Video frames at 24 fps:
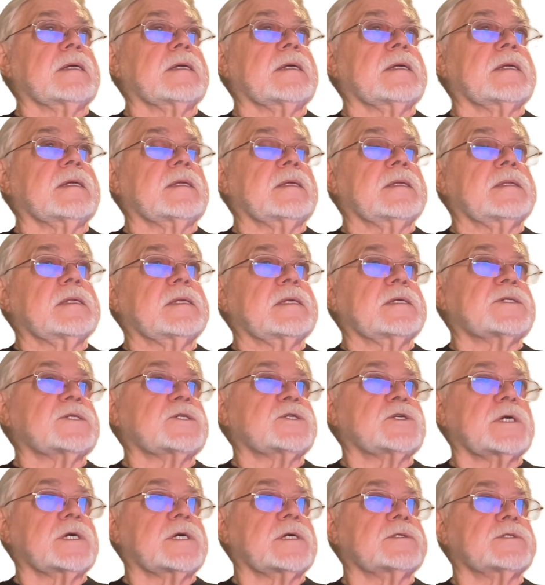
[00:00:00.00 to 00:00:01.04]
in this
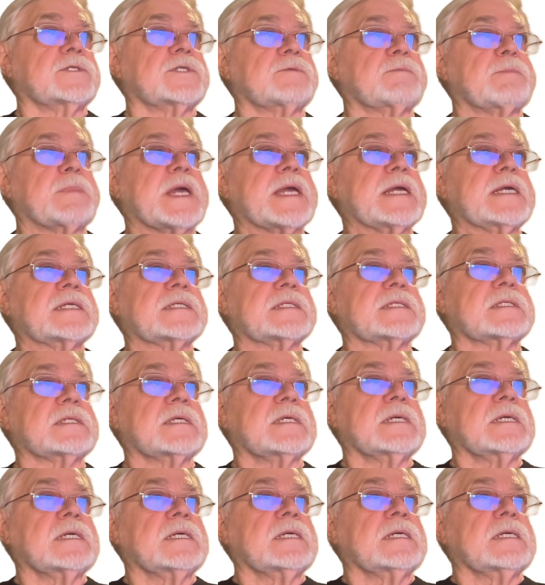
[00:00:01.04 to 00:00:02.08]
shared space
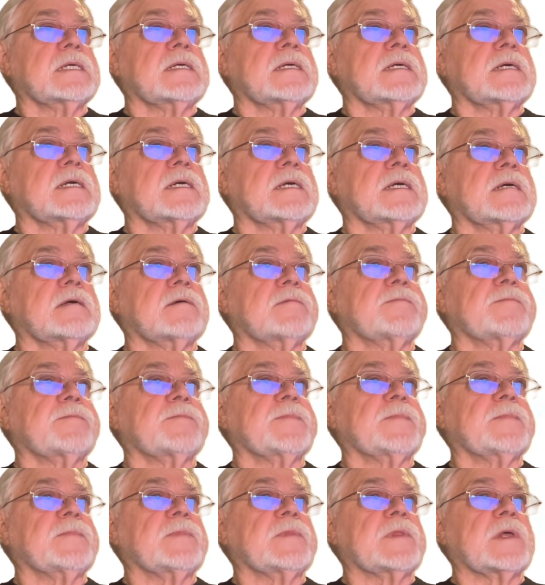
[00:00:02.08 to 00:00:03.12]

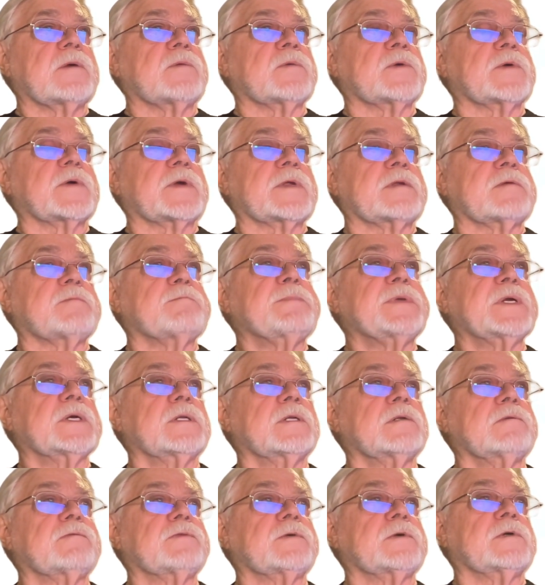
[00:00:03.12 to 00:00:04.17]
that we're going to
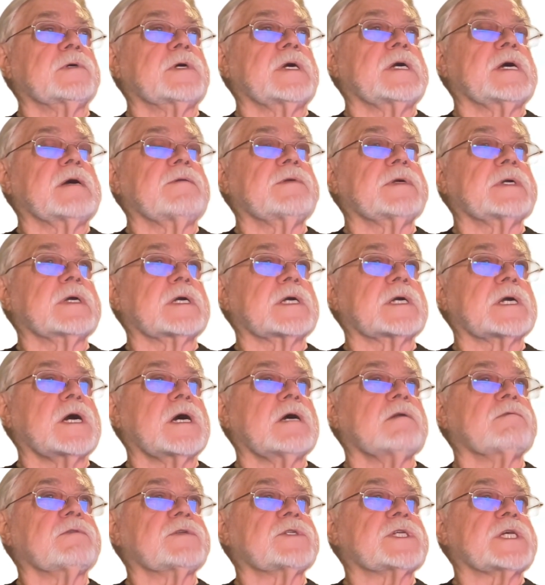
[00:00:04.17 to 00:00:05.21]
build for having a
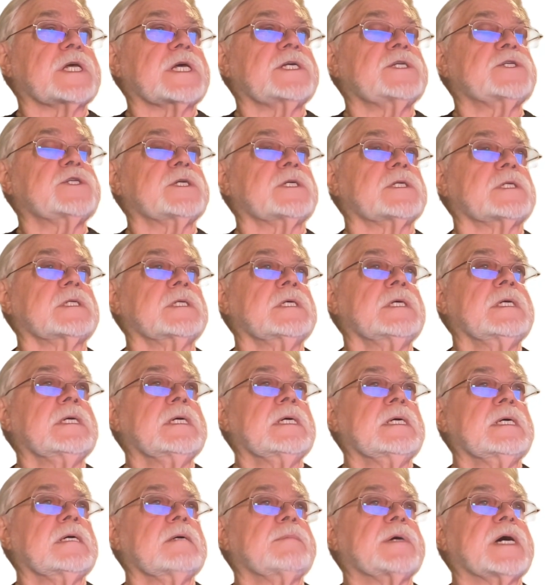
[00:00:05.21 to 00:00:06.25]
conversation
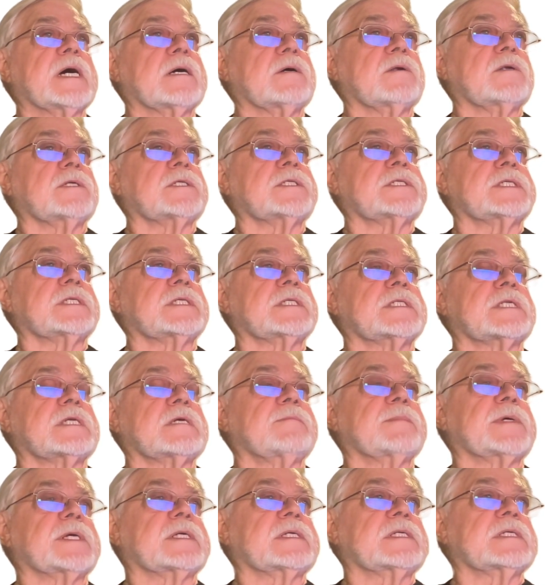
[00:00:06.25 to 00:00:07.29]
about
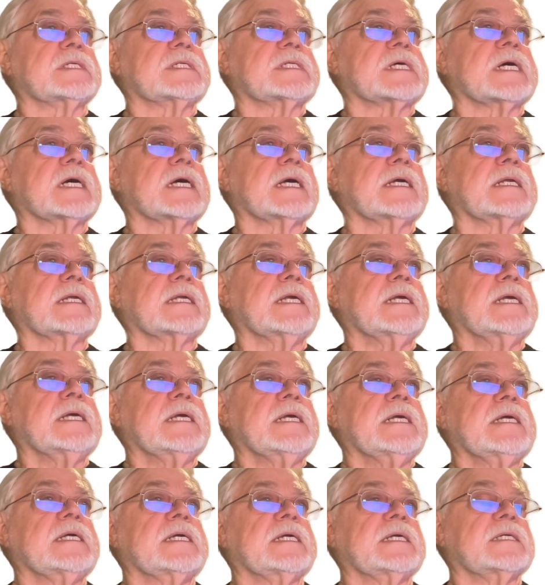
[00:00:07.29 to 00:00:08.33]
systemic design
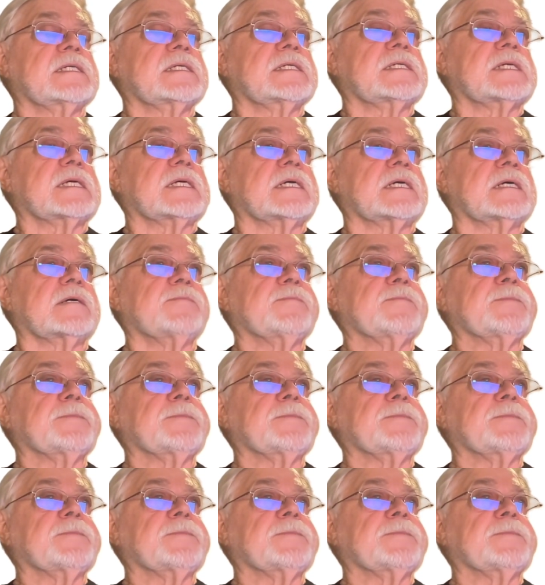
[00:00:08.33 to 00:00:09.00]
is to